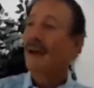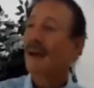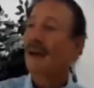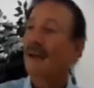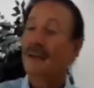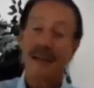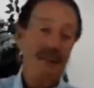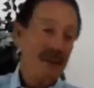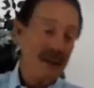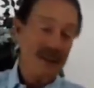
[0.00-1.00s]
You got to
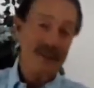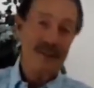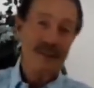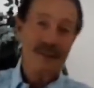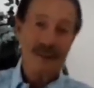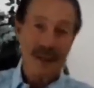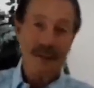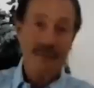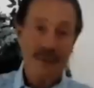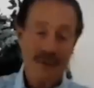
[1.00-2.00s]
have a nice
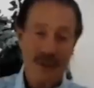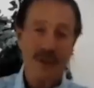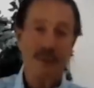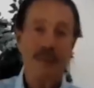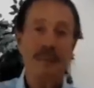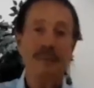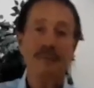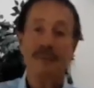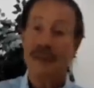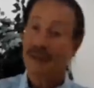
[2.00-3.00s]
staff, congenial people.
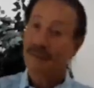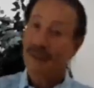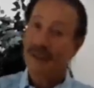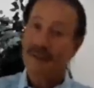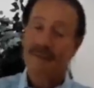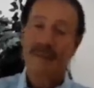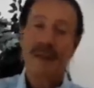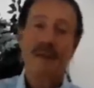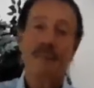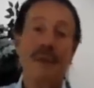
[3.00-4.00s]
We have that.
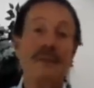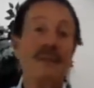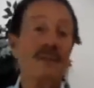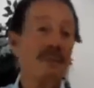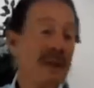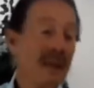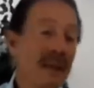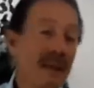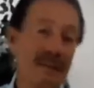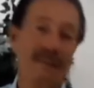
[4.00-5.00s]
Place has to be
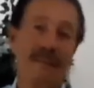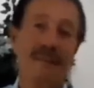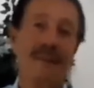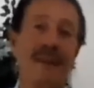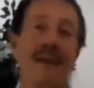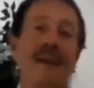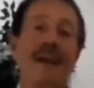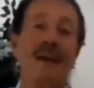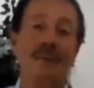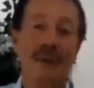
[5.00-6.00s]
clean.
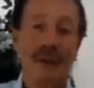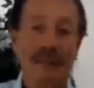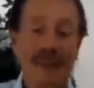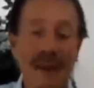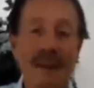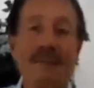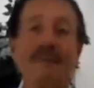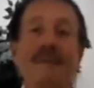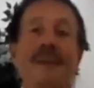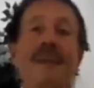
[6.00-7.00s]
We have that.
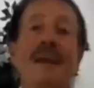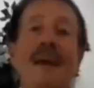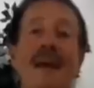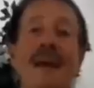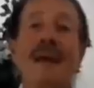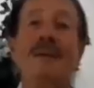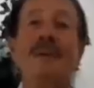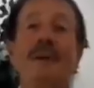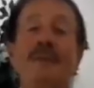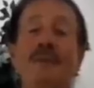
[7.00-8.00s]
And
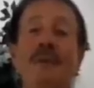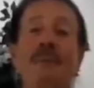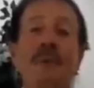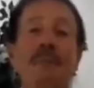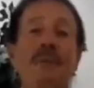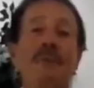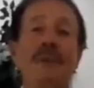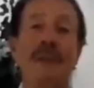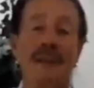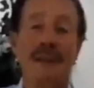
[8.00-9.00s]
we have to treat people
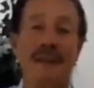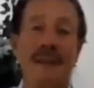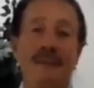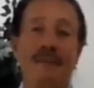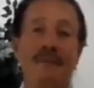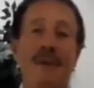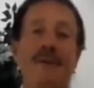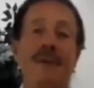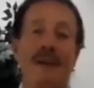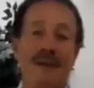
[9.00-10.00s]
with dignity and
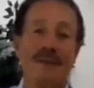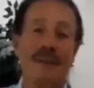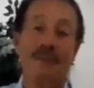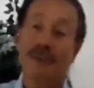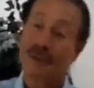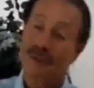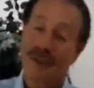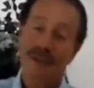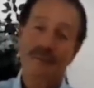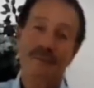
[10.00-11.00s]
very nicely, and we do that.